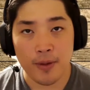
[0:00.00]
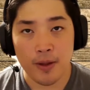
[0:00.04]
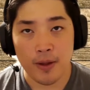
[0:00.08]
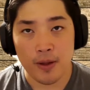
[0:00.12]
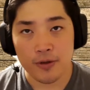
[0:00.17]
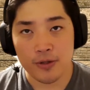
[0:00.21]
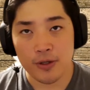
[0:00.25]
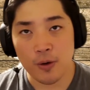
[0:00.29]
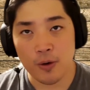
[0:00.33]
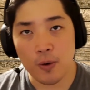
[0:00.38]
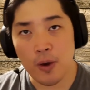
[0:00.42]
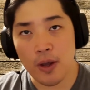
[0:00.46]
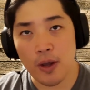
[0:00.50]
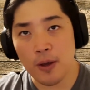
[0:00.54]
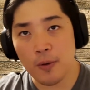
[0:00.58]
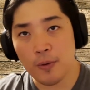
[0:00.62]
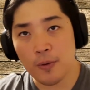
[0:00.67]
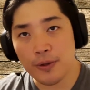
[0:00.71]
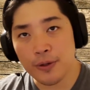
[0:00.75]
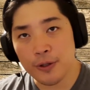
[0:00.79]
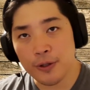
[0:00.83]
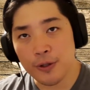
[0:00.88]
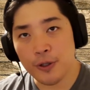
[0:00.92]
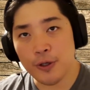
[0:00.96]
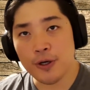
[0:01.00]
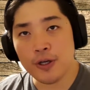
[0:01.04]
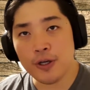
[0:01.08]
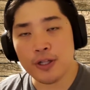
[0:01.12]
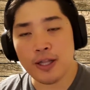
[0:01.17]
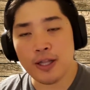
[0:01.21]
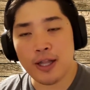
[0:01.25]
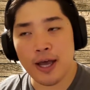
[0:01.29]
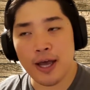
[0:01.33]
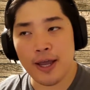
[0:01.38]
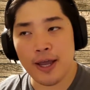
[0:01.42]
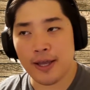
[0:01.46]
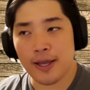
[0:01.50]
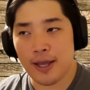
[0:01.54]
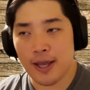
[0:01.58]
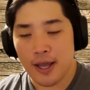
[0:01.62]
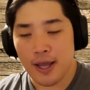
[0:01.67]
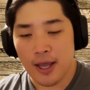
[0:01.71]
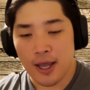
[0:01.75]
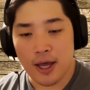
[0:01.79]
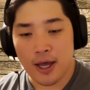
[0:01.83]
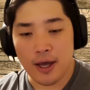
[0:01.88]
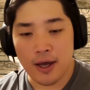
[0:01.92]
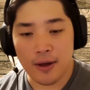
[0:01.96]
So it would look like
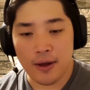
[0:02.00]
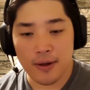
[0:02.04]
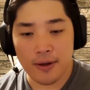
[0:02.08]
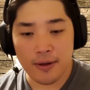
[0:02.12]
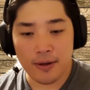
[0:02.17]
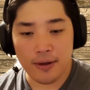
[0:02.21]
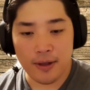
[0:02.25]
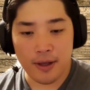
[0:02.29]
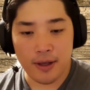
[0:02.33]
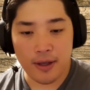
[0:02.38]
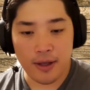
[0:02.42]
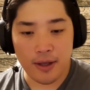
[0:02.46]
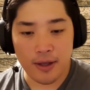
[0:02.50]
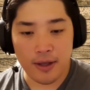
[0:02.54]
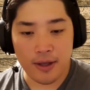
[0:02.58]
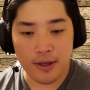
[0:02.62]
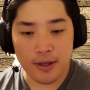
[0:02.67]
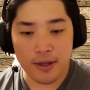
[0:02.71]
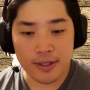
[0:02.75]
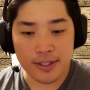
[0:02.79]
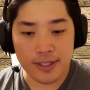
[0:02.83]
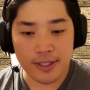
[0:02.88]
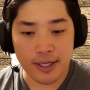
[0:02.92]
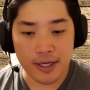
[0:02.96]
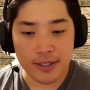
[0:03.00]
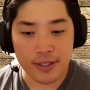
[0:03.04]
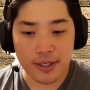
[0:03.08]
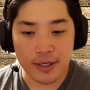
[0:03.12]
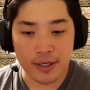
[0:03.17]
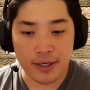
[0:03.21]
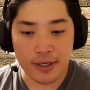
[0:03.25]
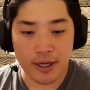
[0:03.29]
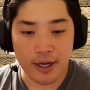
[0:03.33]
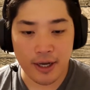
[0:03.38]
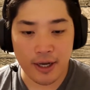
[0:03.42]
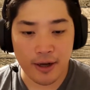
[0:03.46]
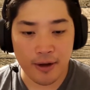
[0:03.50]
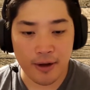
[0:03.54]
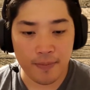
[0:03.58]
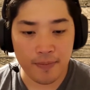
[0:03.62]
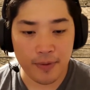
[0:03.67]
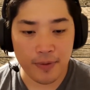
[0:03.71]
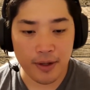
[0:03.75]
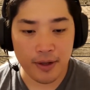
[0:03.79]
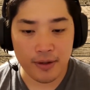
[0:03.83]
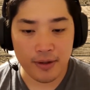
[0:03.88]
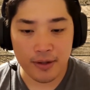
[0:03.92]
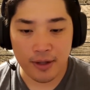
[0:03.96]
uh, it says in,
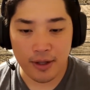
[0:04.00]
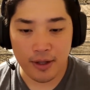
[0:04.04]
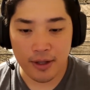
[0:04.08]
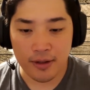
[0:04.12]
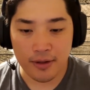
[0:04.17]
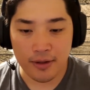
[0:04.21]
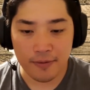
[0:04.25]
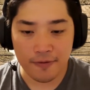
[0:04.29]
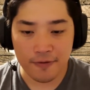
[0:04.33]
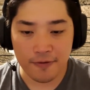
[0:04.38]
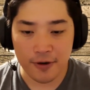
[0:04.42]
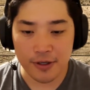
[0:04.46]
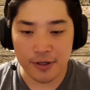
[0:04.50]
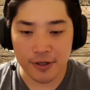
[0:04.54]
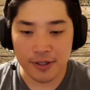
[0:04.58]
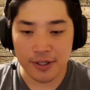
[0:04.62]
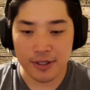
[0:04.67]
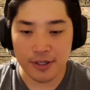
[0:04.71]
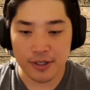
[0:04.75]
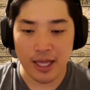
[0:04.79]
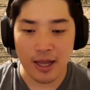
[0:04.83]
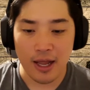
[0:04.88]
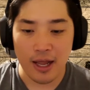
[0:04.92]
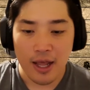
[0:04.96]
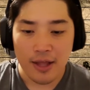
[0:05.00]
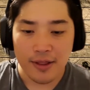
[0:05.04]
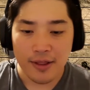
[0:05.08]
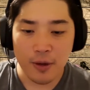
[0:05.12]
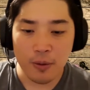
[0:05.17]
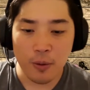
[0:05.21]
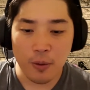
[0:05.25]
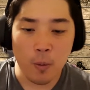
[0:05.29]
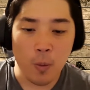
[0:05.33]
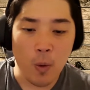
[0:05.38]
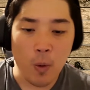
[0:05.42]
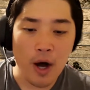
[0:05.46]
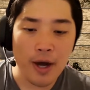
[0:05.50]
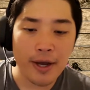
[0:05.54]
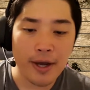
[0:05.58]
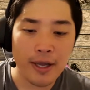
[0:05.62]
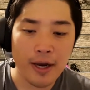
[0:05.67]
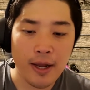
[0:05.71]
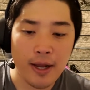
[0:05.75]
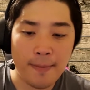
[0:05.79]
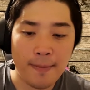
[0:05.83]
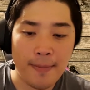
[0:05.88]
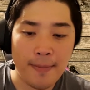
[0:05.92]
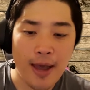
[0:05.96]
um, in, in the verses that they will walk
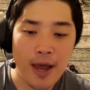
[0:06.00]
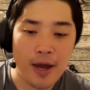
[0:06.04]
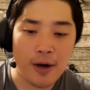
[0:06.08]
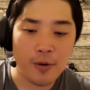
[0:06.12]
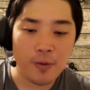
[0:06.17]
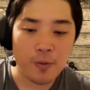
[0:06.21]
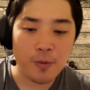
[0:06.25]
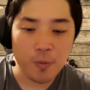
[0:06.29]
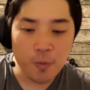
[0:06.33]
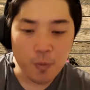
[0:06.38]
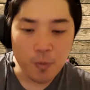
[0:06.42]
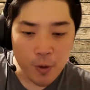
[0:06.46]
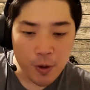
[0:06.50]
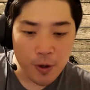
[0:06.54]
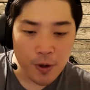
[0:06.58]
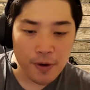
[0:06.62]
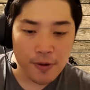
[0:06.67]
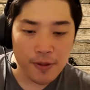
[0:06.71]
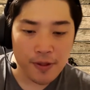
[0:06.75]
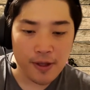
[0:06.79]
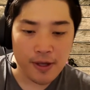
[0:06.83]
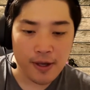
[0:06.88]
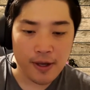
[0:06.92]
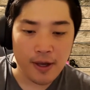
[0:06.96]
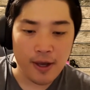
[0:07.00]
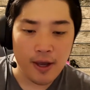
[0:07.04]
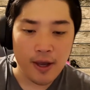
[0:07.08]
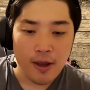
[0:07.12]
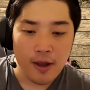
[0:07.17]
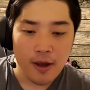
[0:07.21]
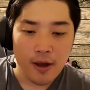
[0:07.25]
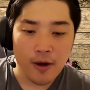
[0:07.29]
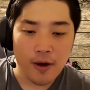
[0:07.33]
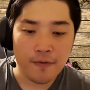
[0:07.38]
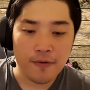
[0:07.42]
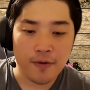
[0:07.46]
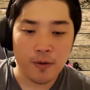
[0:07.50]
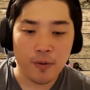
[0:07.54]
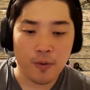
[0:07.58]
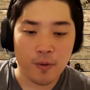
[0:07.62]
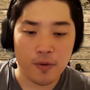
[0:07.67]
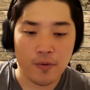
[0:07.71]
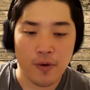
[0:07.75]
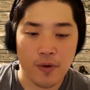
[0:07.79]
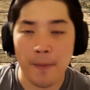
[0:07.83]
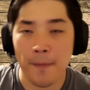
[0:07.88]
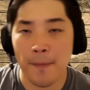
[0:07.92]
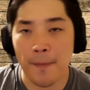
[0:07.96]
in a manner worthy of the
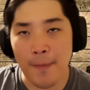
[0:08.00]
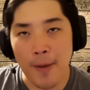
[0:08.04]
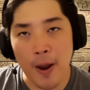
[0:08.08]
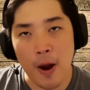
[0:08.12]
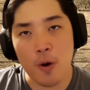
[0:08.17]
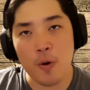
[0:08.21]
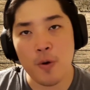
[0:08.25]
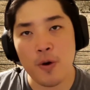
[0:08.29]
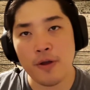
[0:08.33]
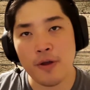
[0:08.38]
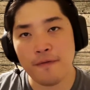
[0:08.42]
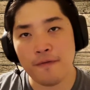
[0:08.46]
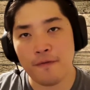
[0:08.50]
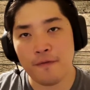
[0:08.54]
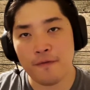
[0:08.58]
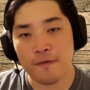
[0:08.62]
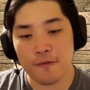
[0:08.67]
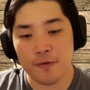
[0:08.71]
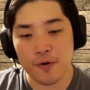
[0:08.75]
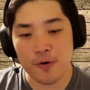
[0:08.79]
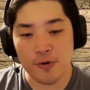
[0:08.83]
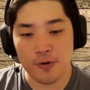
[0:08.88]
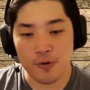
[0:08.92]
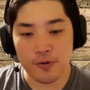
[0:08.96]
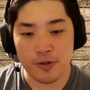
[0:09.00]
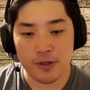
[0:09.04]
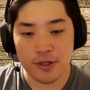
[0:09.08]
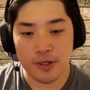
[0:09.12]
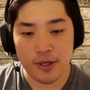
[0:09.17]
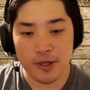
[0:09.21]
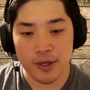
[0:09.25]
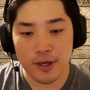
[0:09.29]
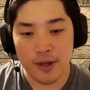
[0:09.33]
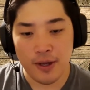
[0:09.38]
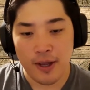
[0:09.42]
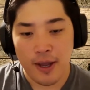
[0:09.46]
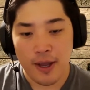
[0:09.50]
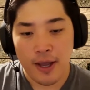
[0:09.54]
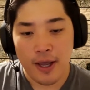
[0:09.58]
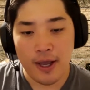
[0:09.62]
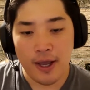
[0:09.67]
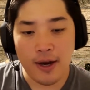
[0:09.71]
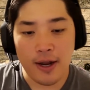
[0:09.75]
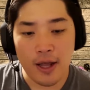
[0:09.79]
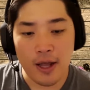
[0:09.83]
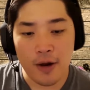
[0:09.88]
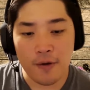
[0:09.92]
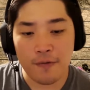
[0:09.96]
Lord, right? Bearing fruit
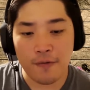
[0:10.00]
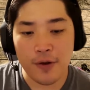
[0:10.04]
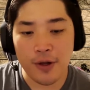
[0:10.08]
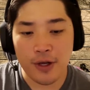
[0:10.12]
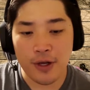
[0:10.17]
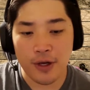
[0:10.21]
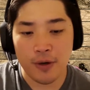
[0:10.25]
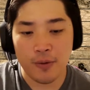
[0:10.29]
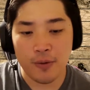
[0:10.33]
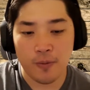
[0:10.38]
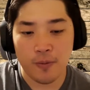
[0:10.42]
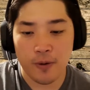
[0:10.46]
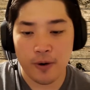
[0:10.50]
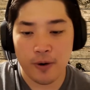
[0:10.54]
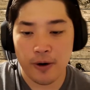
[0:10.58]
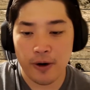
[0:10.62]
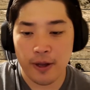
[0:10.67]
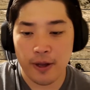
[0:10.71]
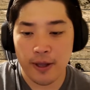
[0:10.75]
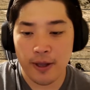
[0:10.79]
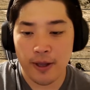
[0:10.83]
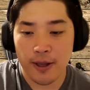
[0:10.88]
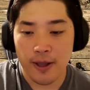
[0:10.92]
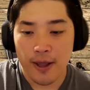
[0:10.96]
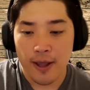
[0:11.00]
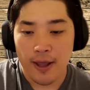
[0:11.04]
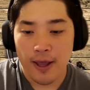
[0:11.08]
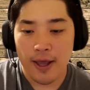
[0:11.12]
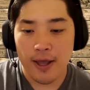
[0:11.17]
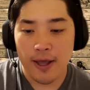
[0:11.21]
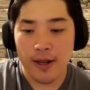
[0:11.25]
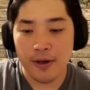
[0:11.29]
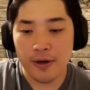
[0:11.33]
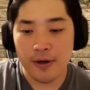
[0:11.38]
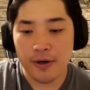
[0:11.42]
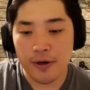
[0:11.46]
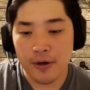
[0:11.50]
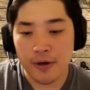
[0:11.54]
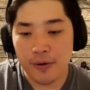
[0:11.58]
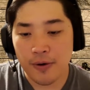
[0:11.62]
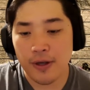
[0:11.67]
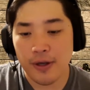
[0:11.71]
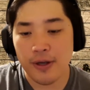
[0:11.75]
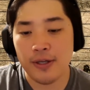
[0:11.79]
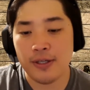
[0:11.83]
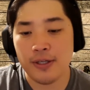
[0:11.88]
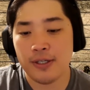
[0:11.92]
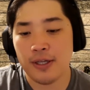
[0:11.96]
in every good work and
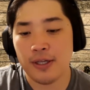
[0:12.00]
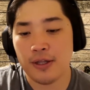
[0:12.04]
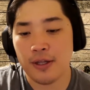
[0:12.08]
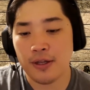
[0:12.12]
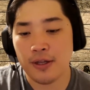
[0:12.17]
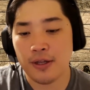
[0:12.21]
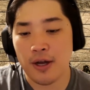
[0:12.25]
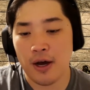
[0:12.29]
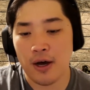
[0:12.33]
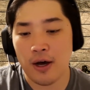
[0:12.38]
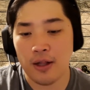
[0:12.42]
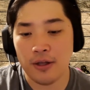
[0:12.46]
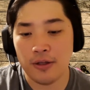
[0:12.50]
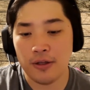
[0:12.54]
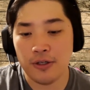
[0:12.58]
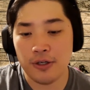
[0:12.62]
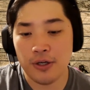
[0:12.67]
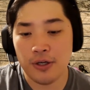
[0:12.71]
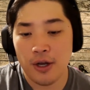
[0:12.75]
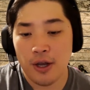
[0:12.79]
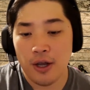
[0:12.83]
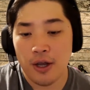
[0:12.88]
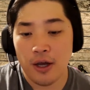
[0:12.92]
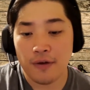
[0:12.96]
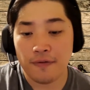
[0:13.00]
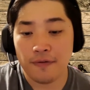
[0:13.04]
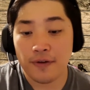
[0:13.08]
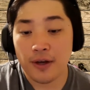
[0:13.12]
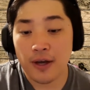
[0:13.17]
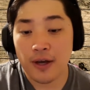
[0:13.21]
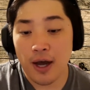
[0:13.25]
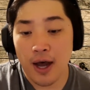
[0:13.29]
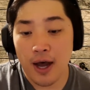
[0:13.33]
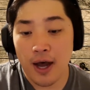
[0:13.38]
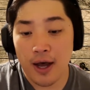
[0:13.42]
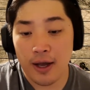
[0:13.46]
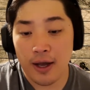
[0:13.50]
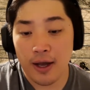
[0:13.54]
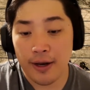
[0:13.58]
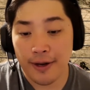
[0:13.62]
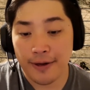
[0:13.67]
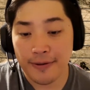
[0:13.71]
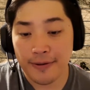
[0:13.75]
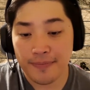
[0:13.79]
increase in the knowledge of God.